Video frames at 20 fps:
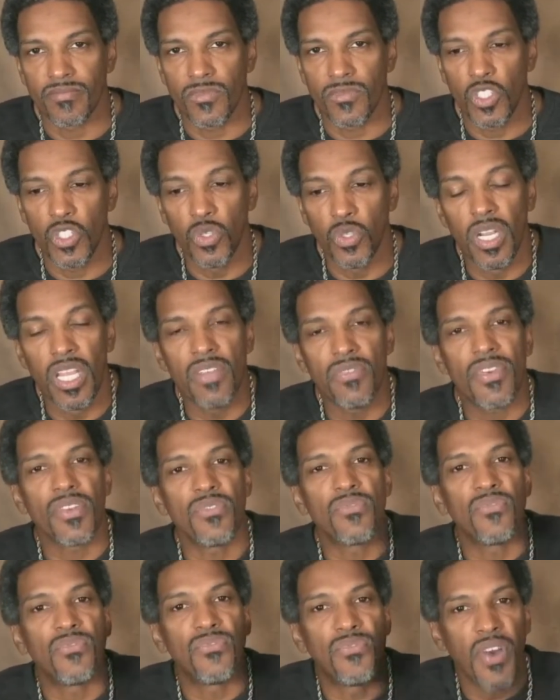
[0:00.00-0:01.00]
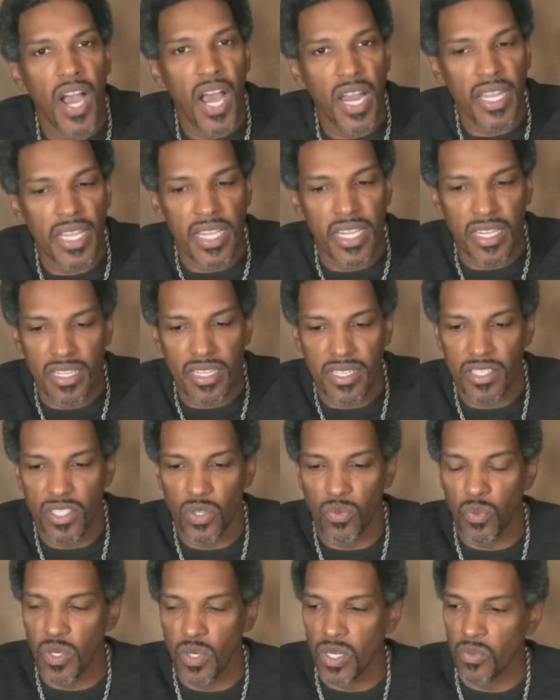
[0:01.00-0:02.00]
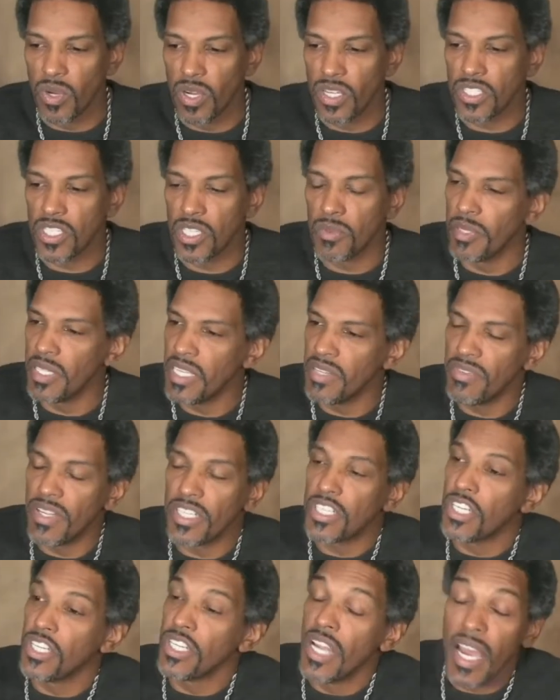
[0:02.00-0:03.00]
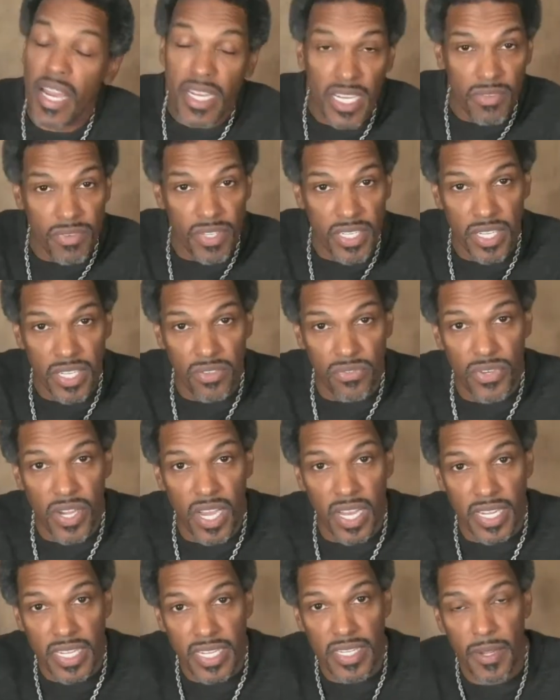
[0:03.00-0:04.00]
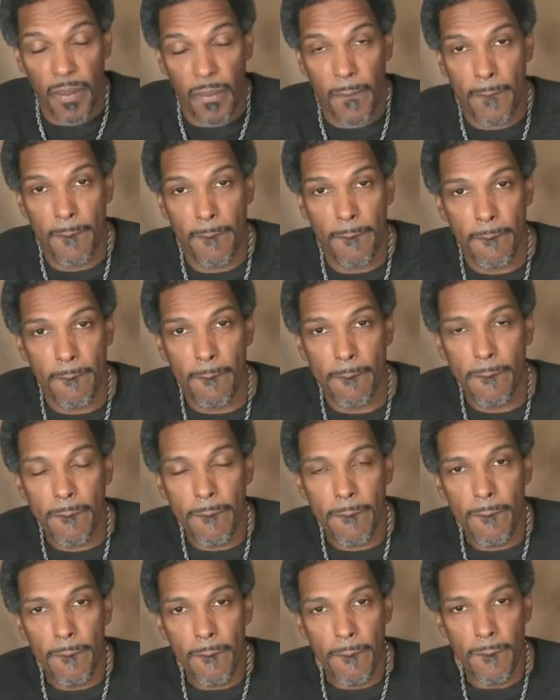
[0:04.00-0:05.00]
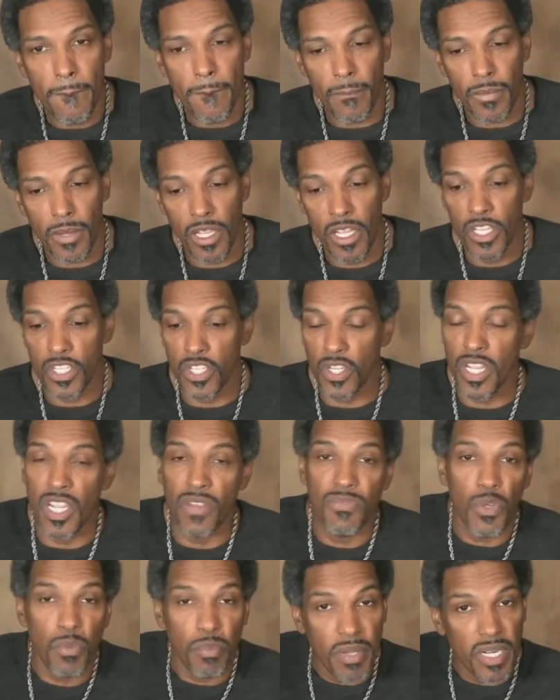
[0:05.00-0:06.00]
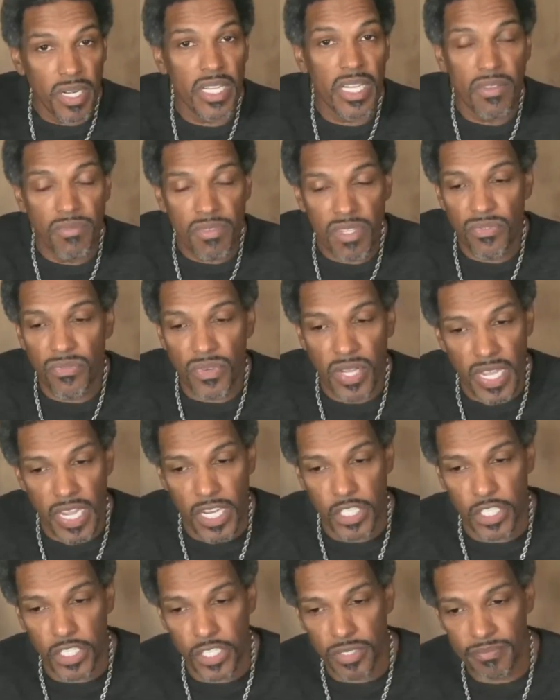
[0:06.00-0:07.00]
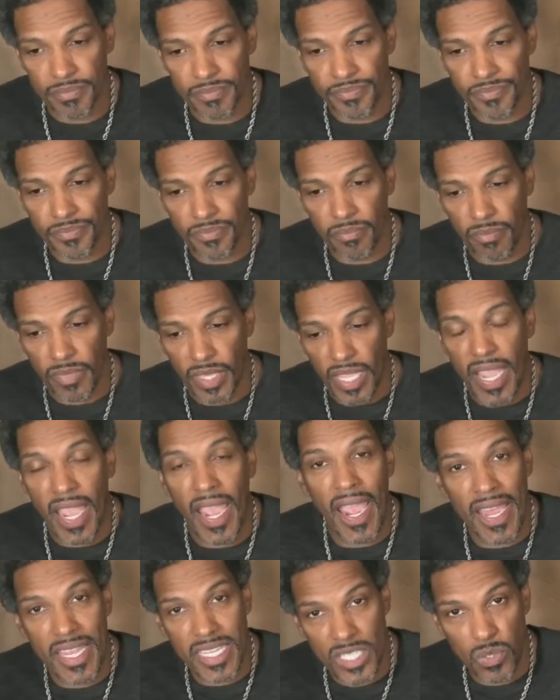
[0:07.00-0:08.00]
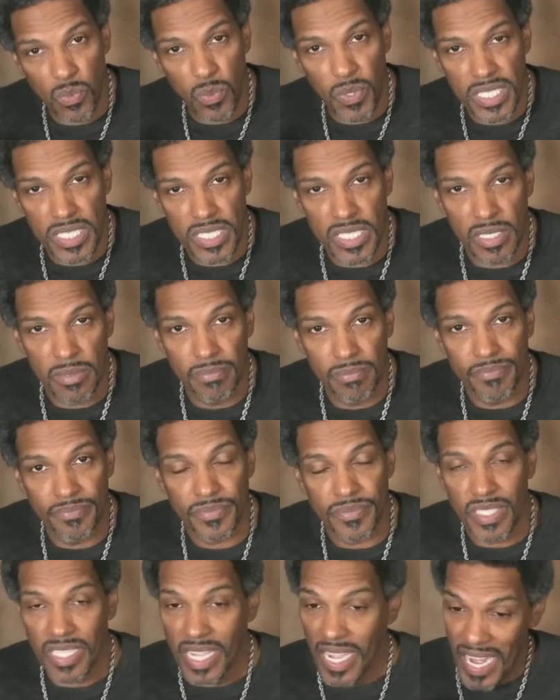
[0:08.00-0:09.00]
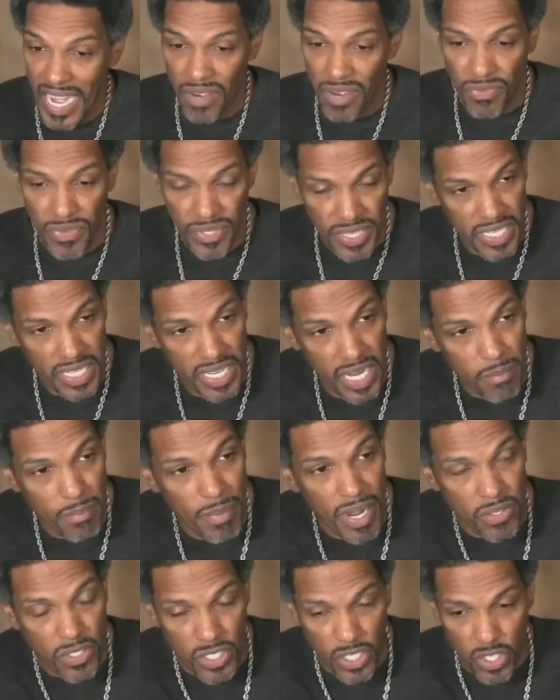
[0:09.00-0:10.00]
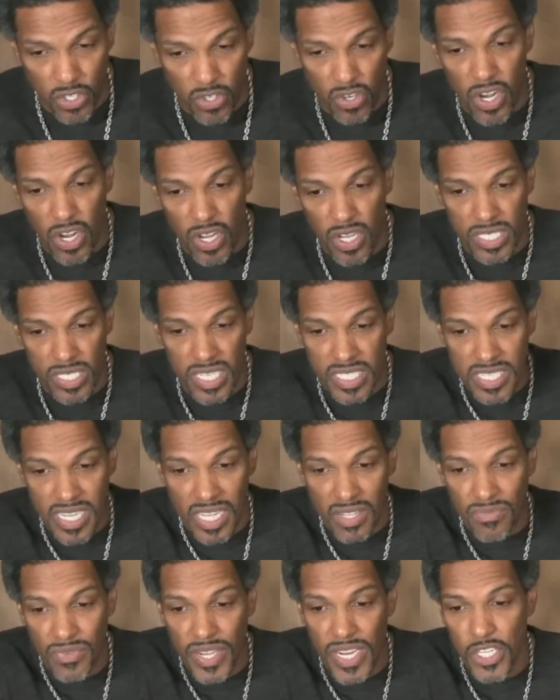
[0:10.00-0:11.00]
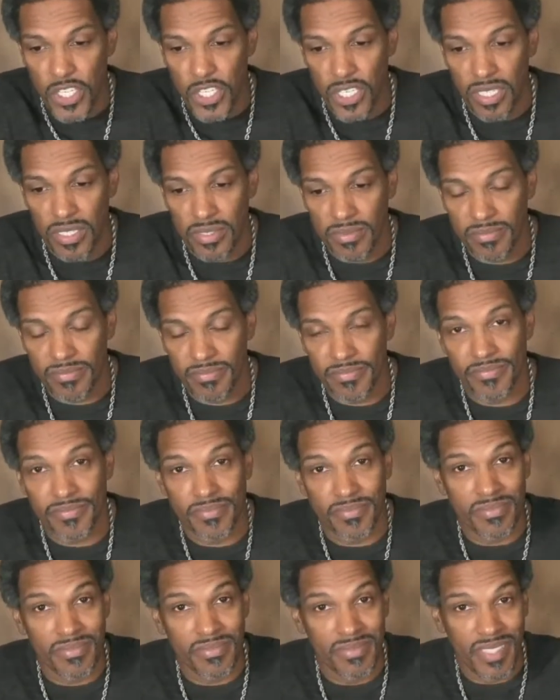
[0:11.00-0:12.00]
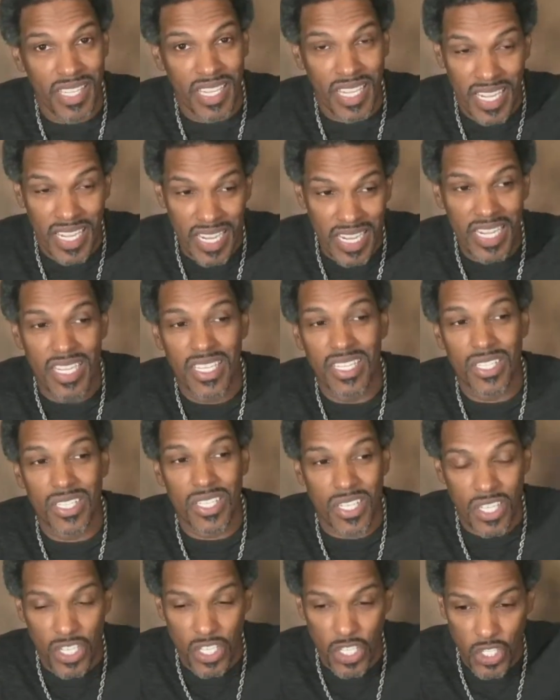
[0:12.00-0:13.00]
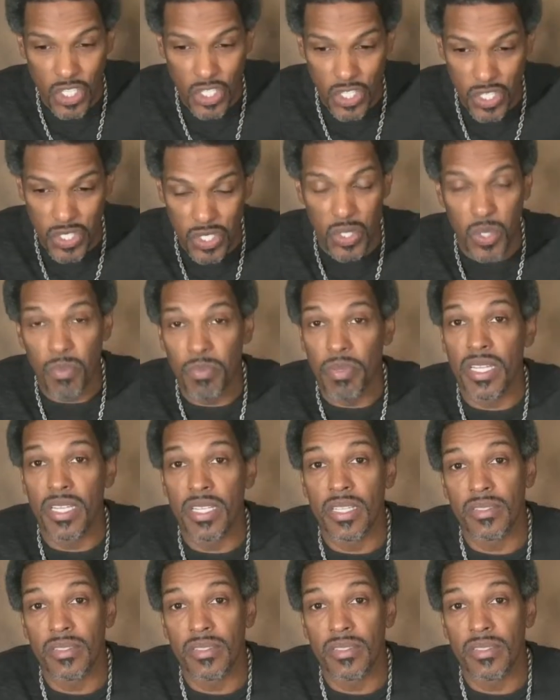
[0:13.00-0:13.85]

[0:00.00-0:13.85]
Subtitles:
You live in folly. The world wants you to believe that you're not living in folly. So if you believe the flesh as wisdom, everything about the cross and salvation is stupid,